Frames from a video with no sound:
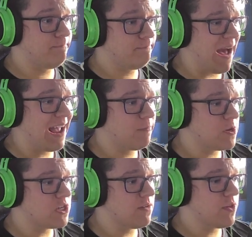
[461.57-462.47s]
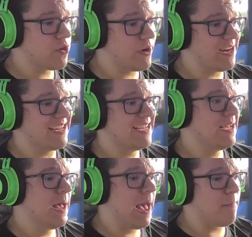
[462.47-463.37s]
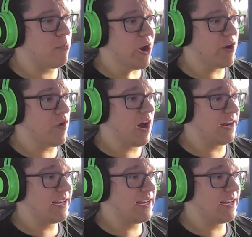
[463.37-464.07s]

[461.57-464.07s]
Pack-a-Punch level 3, and Brain Rot.